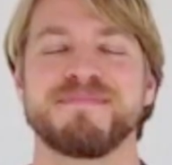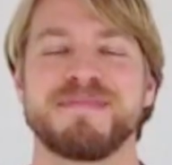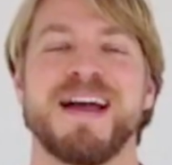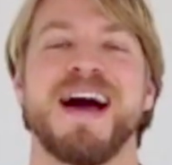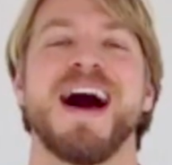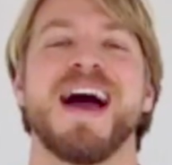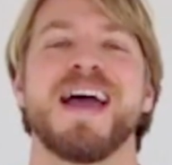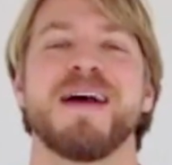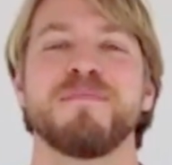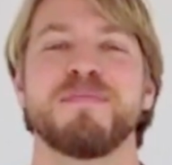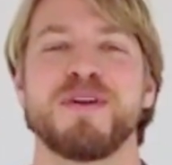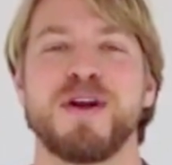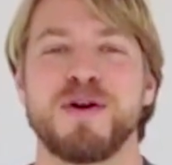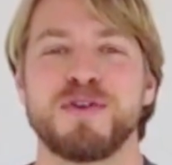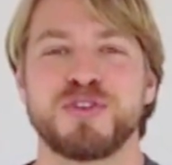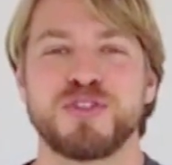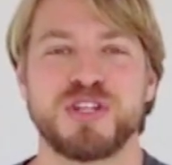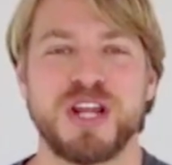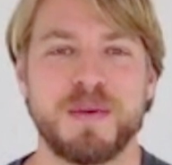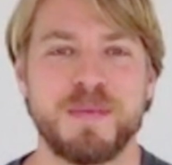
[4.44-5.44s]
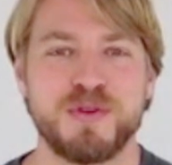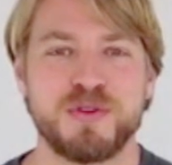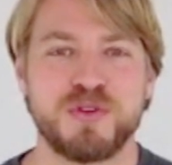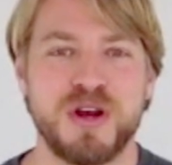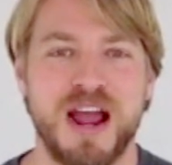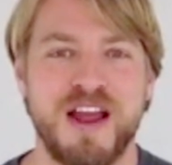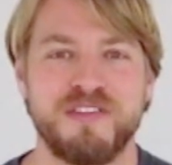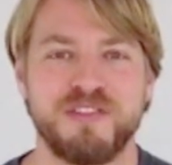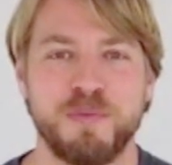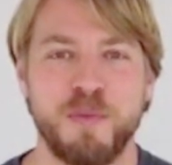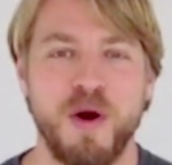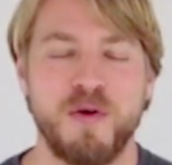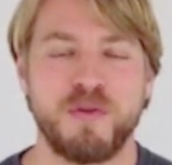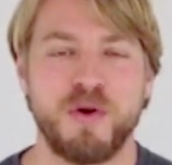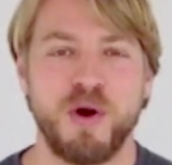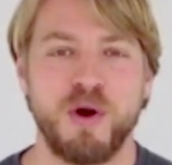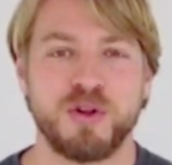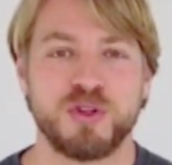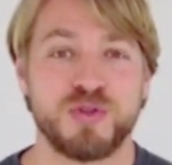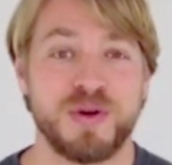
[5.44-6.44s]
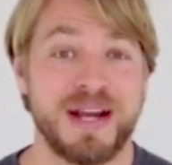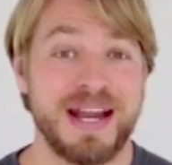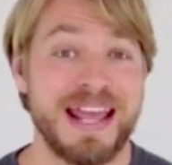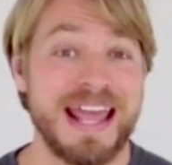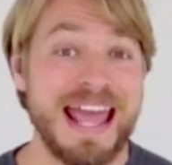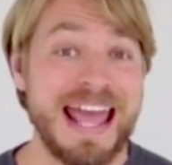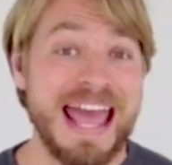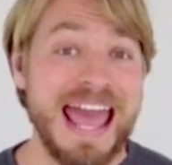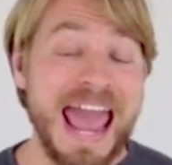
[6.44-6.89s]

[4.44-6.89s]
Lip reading: Hi, I'm Coach Jamie Dreyer from Overhaul Training,